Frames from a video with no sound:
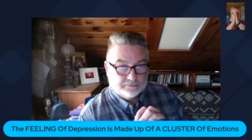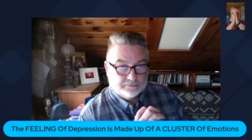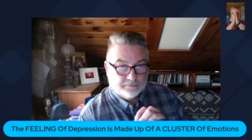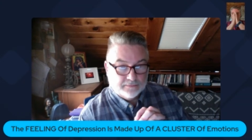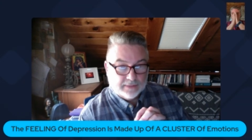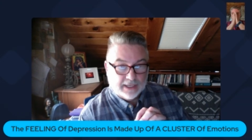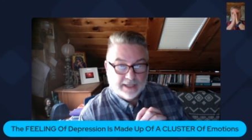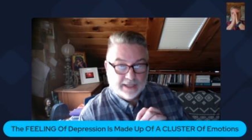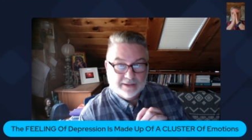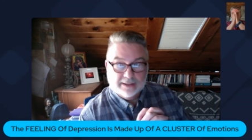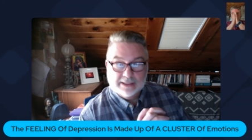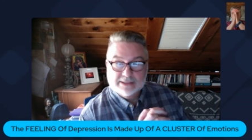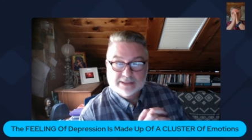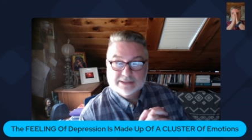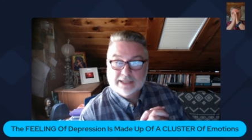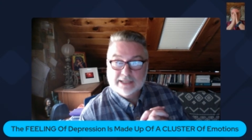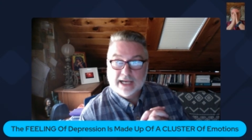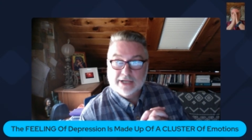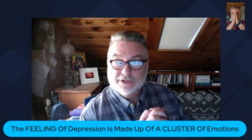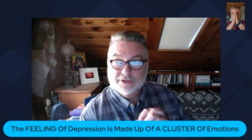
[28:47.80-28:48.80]
and
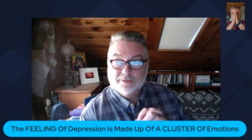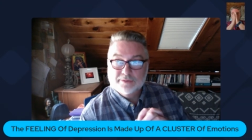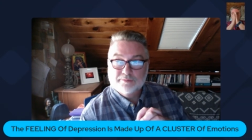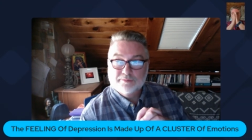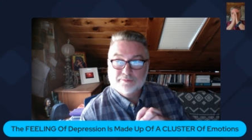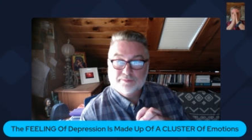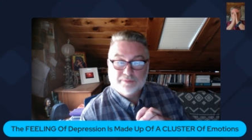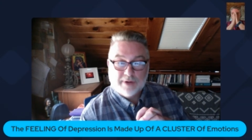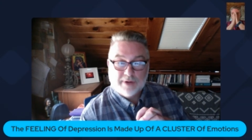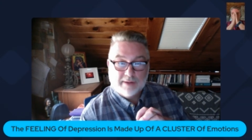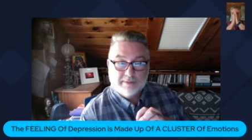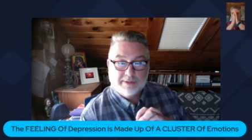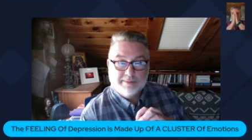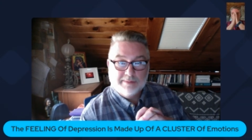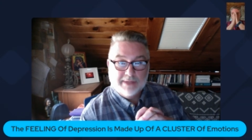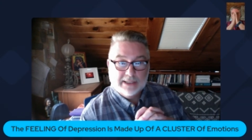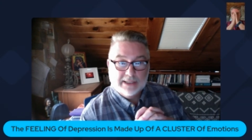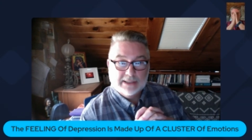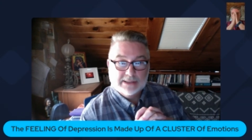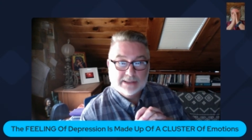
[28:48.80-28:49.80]
this, I should probably
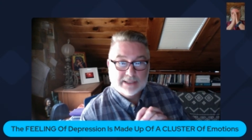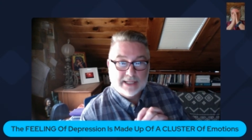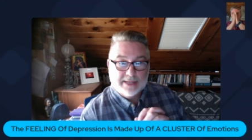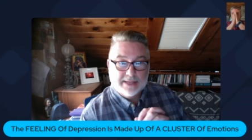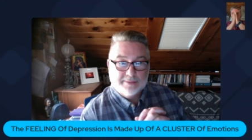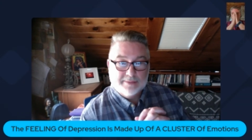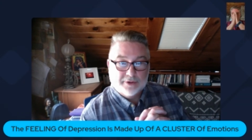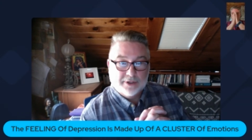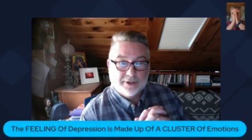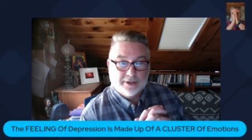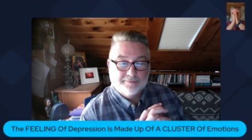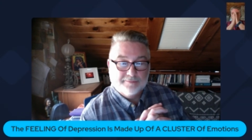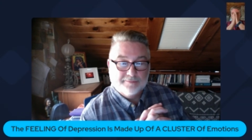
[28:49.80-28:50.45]
make a disclaimer here.